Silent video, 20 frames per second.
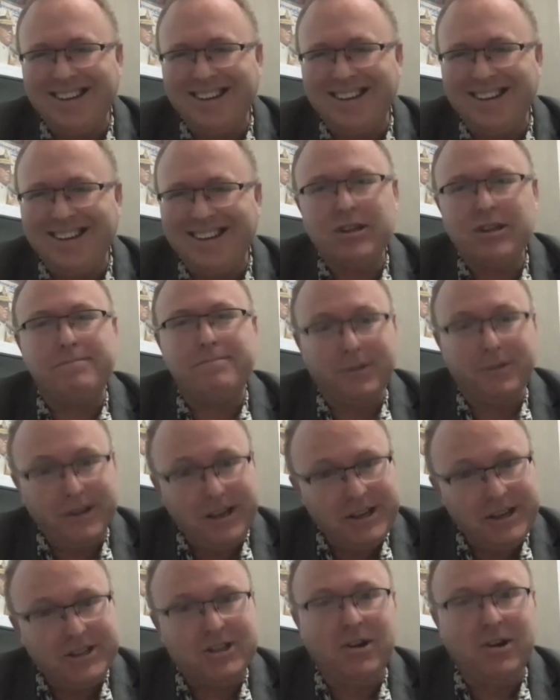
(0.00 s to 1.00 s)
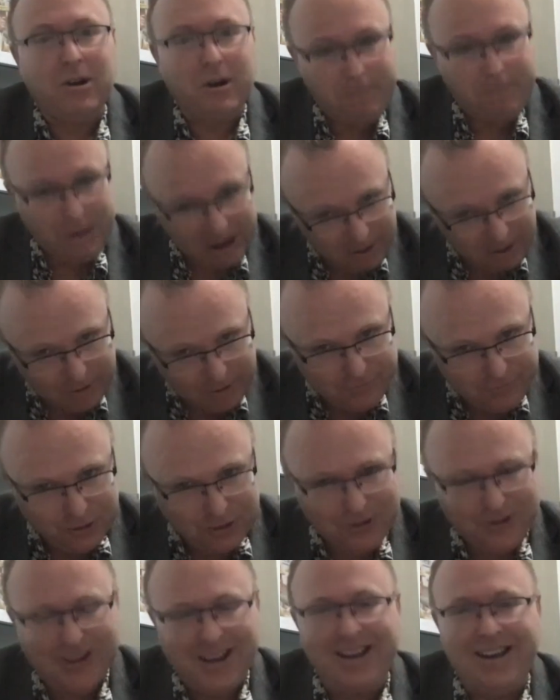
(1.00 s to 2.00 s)
So the police are
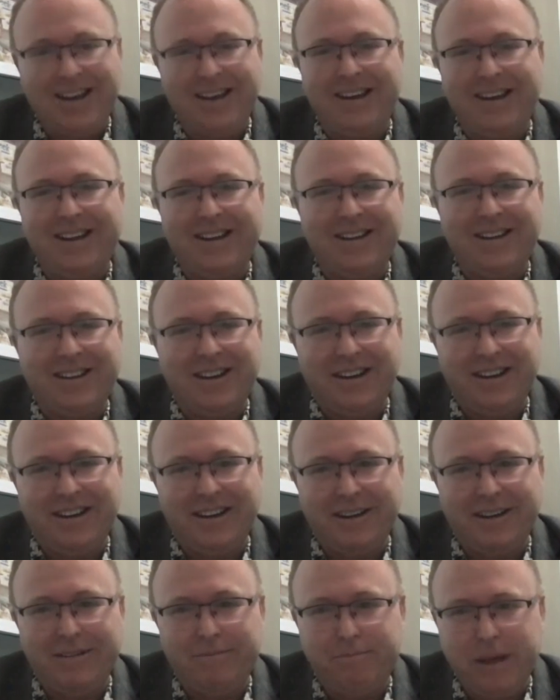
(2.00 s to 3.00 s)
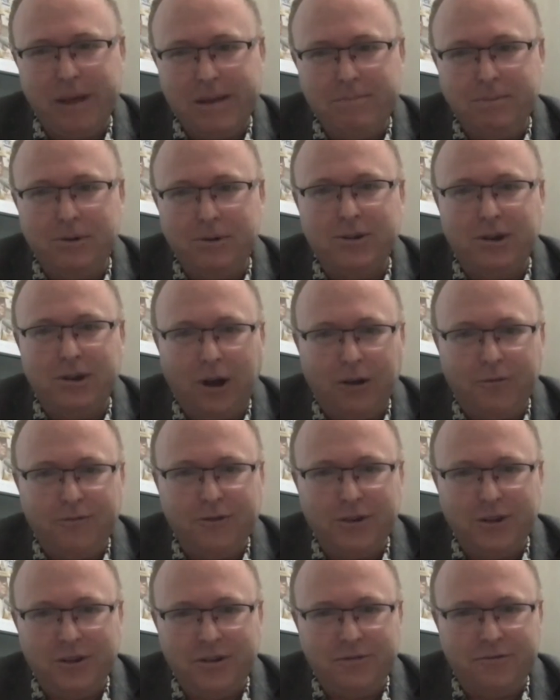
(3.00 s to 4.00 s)
powerful, and people
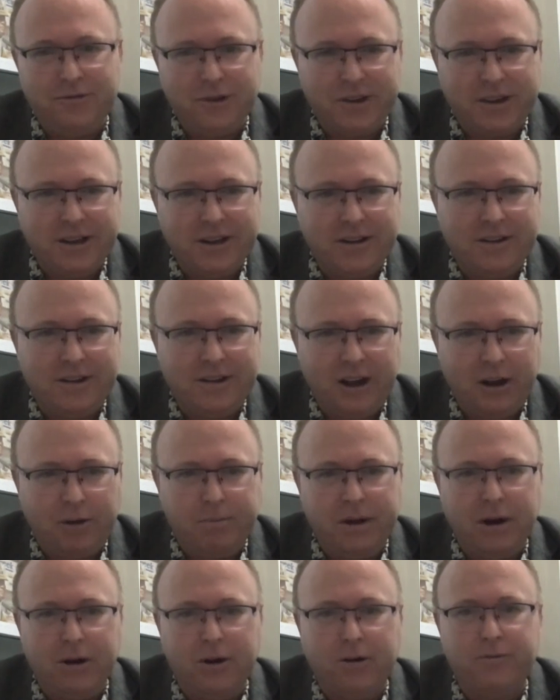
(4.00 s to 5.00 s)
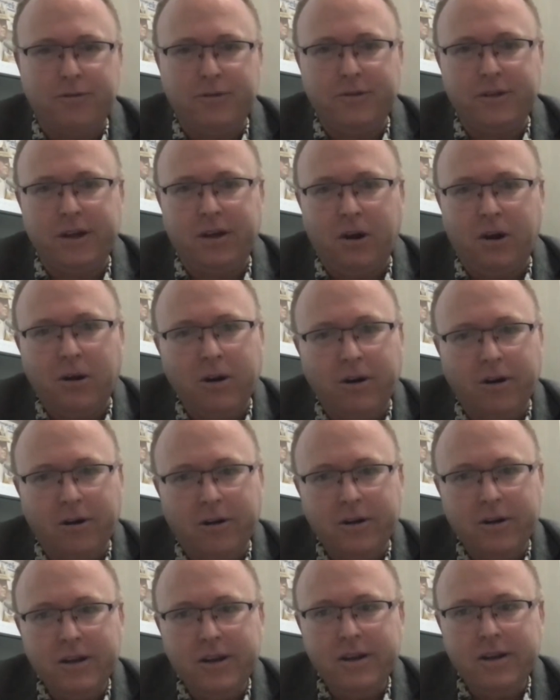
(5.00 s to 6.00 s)
often forget how powerful they
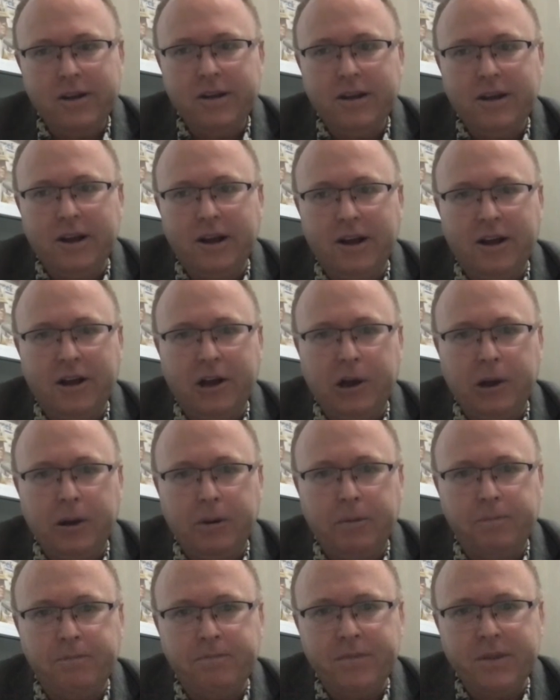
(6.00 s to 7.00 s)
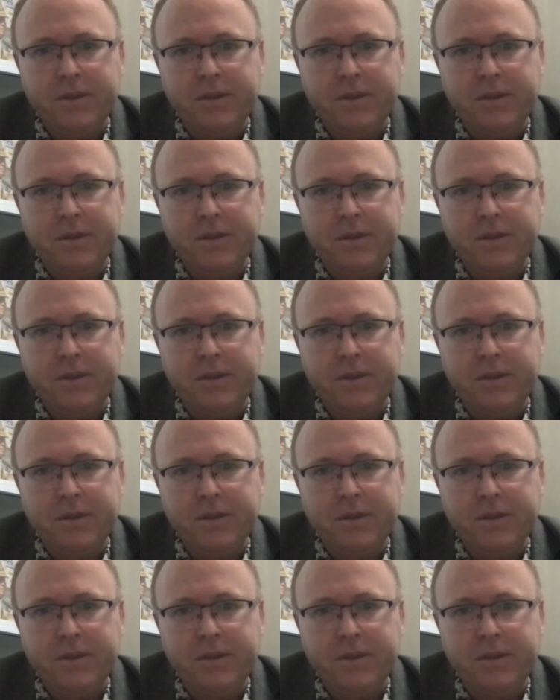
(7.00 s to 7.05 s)
are. The